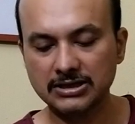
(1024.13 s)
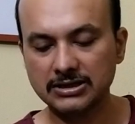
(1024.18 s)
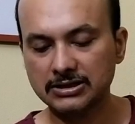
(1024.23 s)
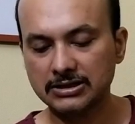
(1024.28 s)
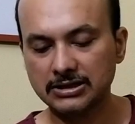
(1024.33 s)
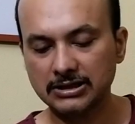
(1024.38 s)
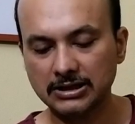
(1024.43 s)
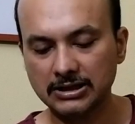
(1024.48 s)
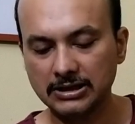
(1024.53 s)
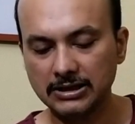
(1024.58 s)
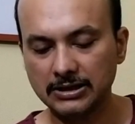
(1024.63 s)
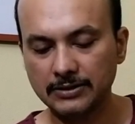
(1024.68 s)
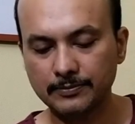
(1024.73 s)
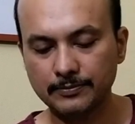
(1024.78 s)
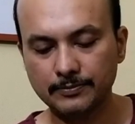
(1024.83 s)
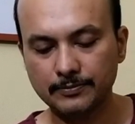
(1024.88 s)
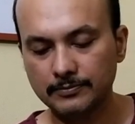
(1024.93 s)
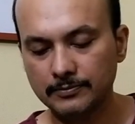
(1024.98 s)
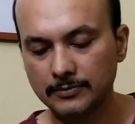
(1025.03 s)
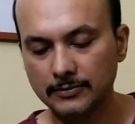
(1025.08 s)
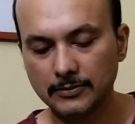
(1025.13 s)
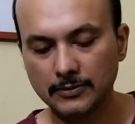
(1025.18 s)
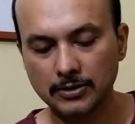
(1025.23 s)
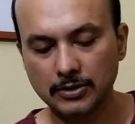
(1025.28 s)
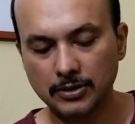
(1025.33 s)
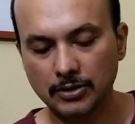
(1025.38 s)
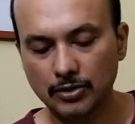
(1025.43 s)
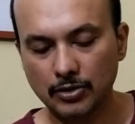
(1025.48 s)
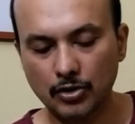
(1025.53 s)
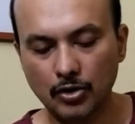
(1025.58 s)
a closet. They
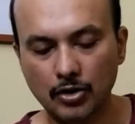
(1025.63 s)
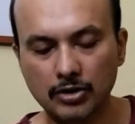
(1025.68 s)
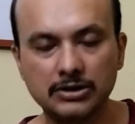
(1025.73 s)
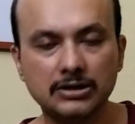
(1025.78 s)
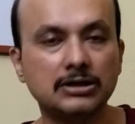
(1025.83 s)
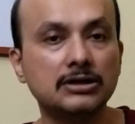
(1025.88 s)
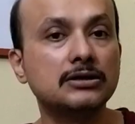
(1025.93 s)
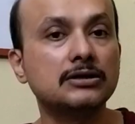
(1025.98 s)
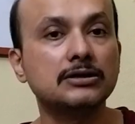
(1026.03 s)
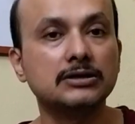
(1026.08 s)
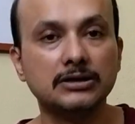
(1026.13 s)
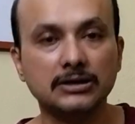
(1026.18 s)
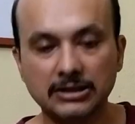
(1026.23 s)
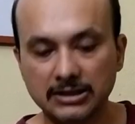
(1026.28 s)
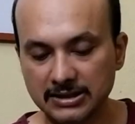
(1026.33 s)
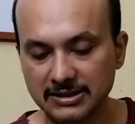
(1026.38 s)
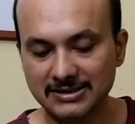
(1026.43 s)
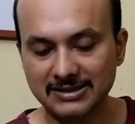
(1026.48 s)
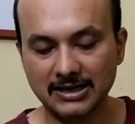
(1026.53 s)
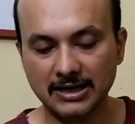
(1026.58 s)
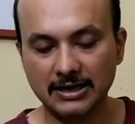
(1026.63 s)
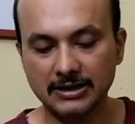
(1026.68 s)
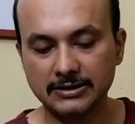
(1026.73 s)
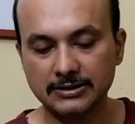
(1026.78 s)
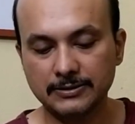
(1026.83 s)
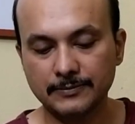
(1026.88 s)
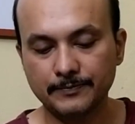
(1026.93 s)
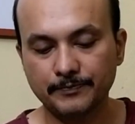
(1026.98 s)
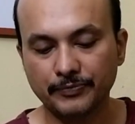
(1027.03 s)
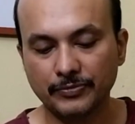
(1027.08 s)
locked her
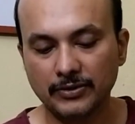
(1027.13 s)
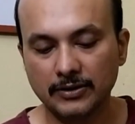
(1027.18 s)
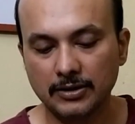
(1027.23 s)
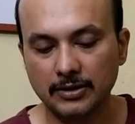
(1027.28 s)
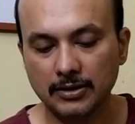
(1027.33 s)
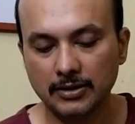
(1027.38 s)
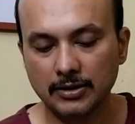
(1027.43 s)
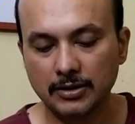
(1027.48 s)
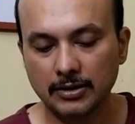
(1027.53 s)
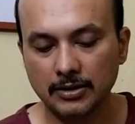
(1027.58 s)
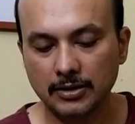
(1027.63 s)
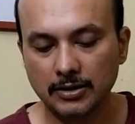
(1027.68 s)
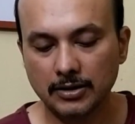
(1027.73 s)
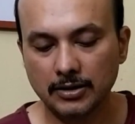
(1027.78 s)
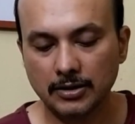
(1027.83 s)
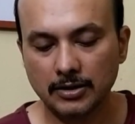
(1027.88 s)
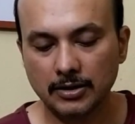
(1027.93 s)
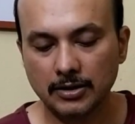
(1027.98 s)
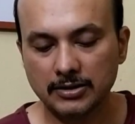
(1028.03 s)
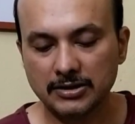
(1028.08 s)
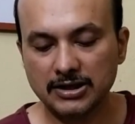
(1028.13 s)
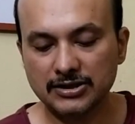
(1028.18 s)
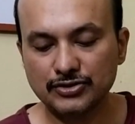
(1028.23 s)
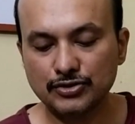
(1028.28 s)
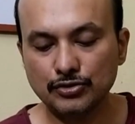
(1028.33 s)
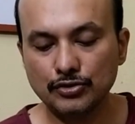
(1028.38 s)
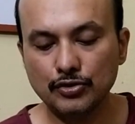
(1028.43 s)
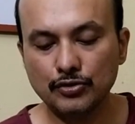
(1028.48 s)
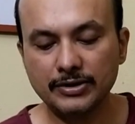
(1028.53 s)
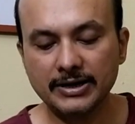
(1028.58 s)
inside.
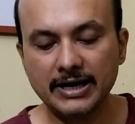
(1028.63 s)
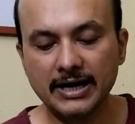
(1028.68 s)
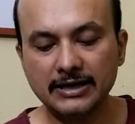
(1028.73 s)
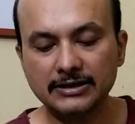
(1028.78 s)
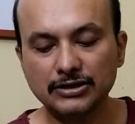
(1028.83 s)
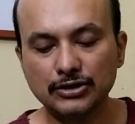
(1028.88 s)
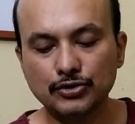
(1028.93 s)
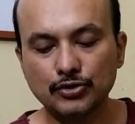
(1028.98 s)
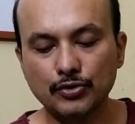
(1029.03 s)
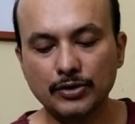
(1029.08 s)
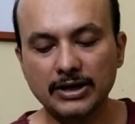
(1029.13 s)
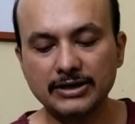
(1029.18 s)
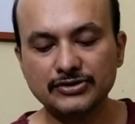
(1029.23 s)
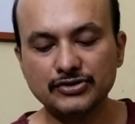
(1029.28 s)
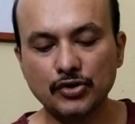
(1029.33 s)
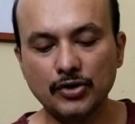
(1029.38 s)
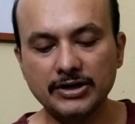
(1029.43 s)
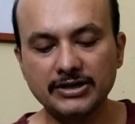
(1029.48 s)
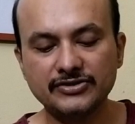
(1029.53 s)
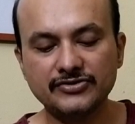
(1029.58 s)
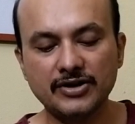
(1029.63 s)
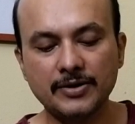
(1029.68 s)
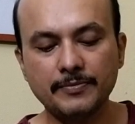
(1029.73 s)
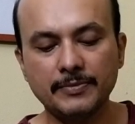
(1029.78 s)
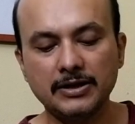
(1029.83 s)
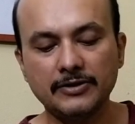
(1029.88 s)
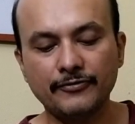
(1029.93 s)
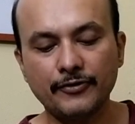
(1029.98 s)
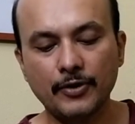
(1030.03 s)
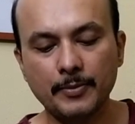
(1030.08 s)
They stood looking at the door and saw
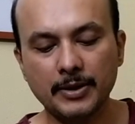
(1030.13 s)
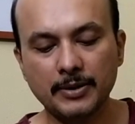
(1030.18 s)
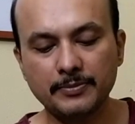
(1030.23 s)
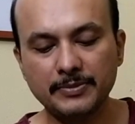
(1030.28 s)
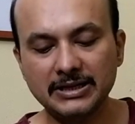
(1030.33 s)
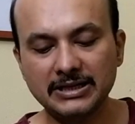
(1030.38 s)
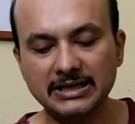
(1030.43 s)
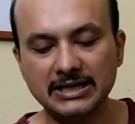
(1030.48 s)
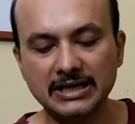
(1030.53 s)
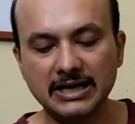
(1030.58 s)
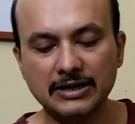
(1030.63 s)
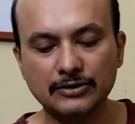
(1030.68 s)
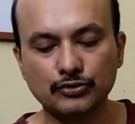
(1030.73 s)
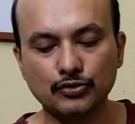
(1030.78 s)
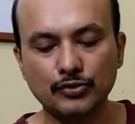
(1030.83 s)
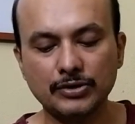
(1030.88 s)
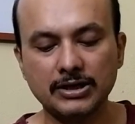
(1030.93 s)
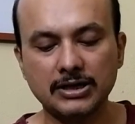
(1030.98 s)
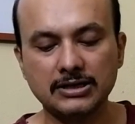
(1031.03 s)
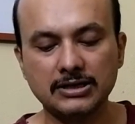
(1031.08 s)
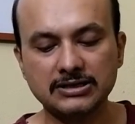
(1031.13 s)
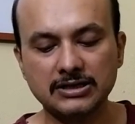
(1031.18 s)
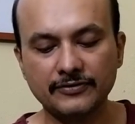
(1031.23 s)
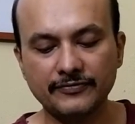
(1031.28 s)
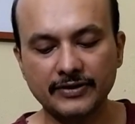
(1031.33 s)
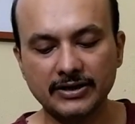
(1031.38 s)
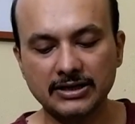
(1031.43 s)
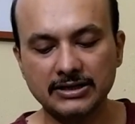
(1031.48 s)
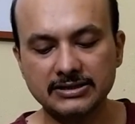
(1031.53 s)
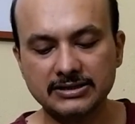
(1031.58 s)
it tremble from her beating and throwing
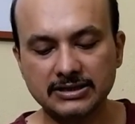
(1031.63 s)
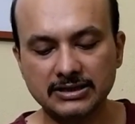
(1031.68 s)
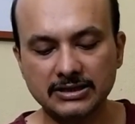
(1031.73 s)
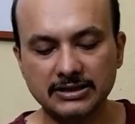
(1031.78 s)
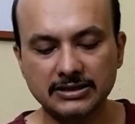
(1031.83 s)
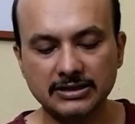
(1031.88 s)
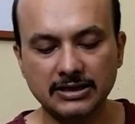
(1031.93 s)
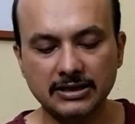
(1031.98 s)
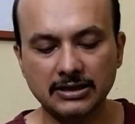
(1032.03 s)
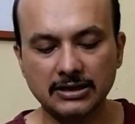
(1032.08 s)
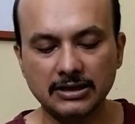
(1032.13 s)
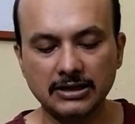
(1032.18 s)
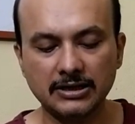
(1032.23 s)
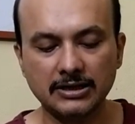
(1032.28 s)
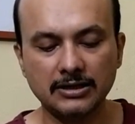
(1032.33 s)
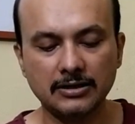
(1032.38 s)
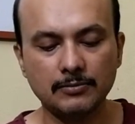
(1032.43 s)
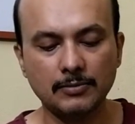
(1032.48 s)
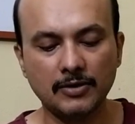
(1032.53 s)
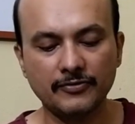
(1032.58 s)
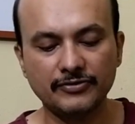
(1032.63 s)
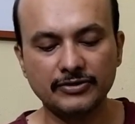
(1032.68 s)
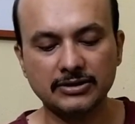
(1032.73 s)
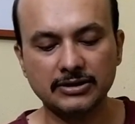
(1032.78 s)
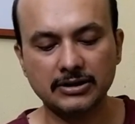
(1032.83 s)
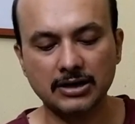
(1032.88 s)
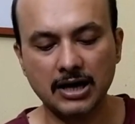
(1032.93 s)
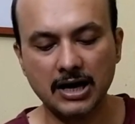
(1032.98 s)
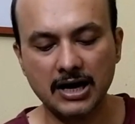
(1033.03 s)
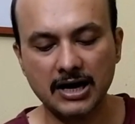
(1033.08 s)
herself against it. They heard her
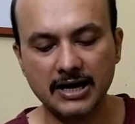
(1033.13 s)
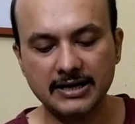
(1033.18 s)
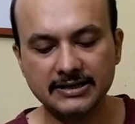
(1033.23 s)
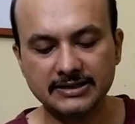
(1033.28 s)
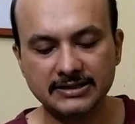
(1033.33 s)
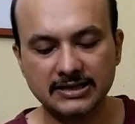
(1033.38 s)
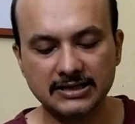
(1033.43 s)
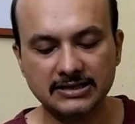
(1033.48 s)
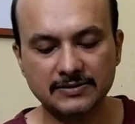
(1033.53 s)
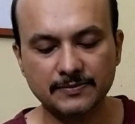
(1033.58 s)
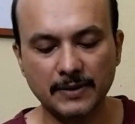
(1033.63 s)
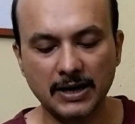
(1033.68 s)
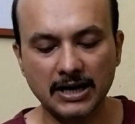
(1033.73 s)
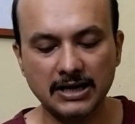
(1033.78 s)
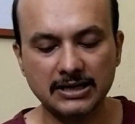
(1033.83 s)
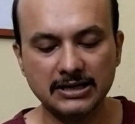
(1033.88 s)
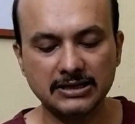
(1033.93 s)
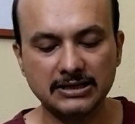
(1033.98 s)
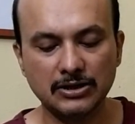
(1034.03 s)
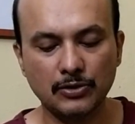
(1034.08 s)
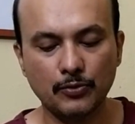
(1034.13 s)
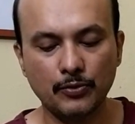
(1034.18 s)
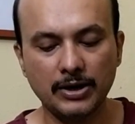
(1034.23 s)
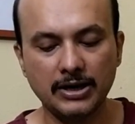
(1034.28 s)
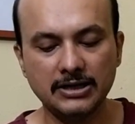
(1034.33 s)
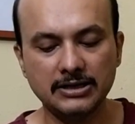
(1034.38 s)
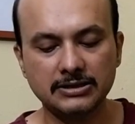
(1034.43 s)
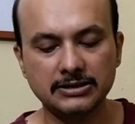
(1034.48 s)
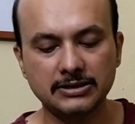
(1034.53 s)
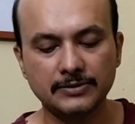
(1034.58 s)
muffled cries, then
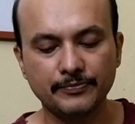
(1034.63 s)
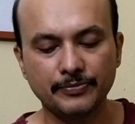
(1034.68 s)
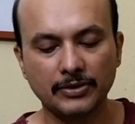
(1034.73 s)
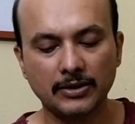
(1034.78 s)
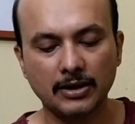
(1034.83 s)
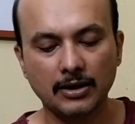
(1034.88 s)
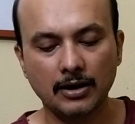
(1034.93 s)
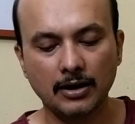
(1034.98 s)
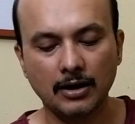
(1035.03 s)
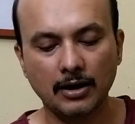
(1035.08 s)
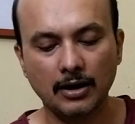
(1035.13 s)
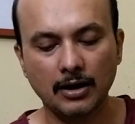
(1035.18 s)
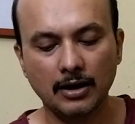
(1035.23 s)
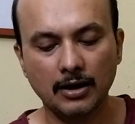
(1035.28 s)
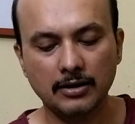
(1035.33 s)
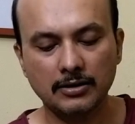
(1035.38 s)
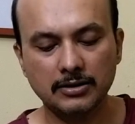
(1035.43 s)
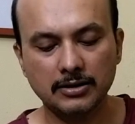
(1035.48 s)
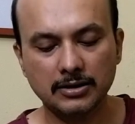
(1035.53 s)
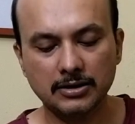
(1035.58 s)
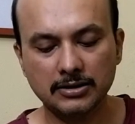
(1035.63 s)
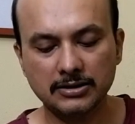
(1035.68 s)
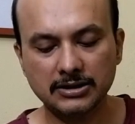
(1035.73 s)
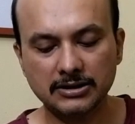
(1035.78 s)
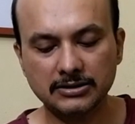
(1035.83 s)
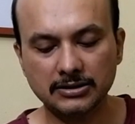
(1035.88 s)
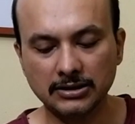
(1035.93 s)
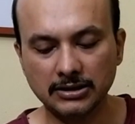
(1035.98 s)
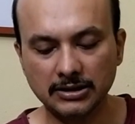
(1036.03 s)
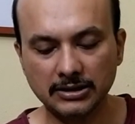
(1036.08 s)
smiling they went.
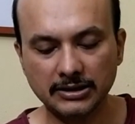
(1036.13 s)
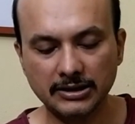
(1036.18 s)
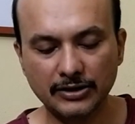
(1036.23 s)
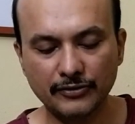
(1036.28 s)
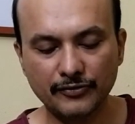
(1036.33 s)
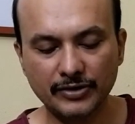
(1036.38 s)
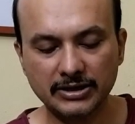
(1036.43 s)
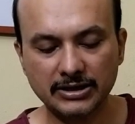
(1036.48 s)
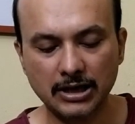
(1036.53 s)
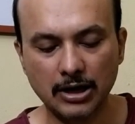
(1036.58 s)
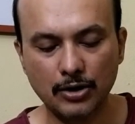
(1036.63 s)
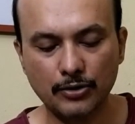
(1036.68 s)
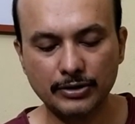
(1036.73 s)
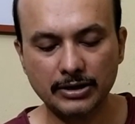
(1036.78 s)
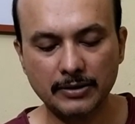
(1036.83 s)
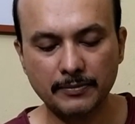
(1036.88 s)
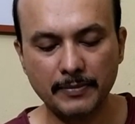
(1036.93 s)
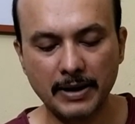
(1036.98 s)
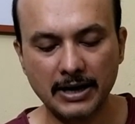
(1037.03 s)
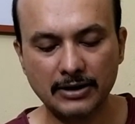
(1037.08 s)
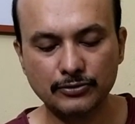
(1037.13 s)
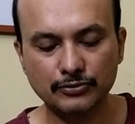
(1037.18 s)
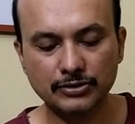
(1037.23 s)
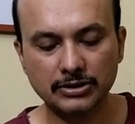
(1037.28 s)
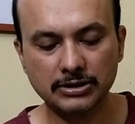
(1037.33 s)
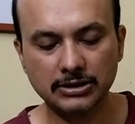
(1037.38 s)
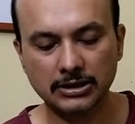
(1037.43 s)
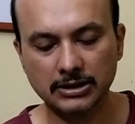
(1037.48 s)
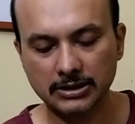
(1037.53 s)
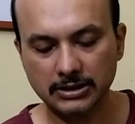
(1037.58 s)
They turned and went out and
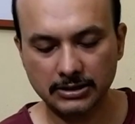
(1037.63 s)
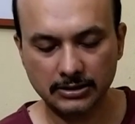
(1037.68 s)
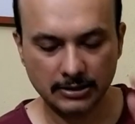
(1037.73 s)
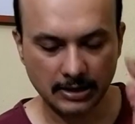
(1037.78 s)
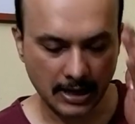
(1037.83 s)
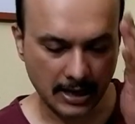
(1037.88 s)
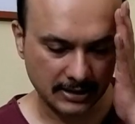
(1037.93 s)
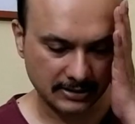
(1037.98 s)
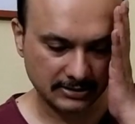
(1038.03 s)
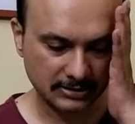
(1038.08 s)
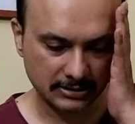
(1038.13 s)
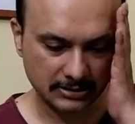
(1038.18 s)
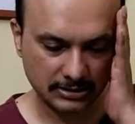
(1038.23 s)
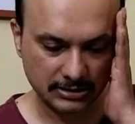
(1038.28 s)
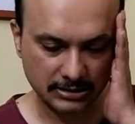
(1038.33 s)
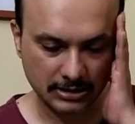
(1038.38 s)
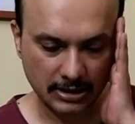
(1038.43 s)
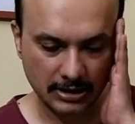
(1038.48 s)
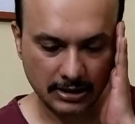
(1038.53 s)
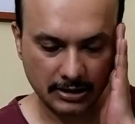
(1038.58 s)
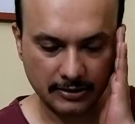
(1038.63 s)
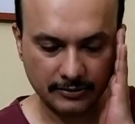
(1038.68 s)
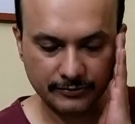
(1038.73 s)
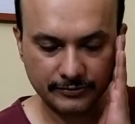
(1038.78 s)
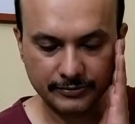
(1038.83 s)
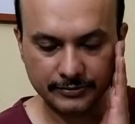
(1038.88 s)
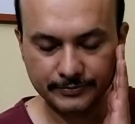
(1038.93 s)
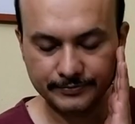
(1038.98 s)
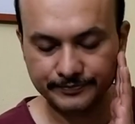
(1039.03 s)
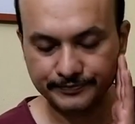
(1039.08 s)
back to the tunnel as the teacher
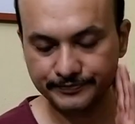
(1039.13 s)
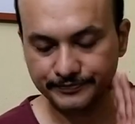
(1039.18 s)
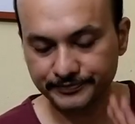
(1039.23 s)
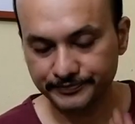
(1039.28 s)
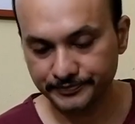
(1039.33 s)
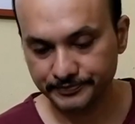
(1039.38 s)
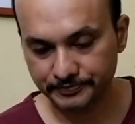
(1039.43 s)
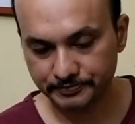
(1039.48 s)
arrived.